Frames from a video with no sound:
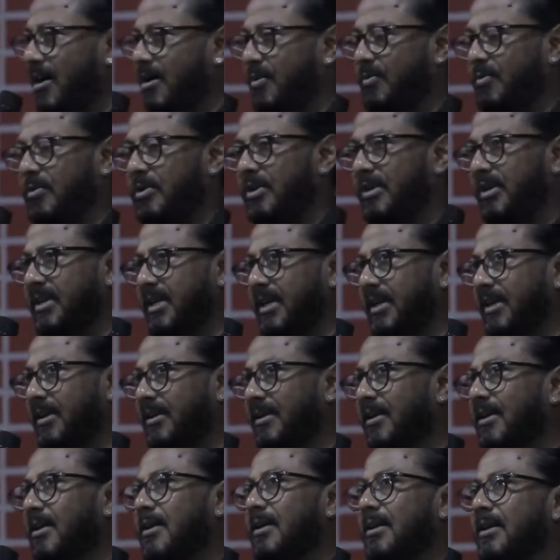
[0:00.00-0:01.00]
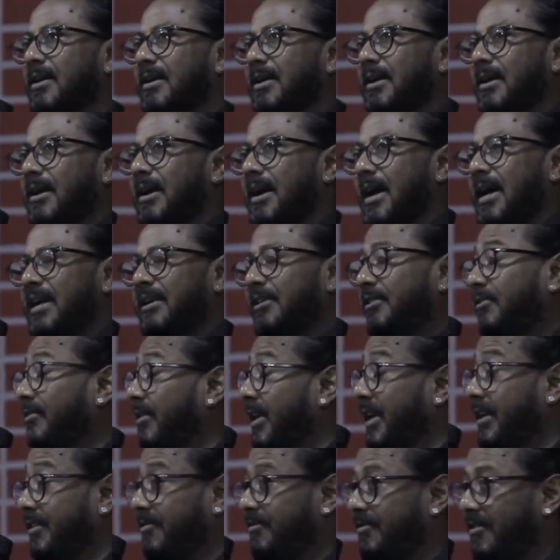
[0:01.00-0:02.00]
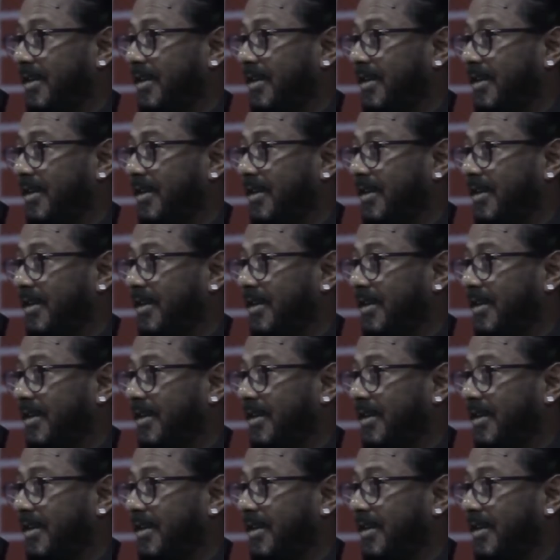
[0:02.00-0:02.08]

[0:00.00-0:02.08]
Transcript: hardworking, I had great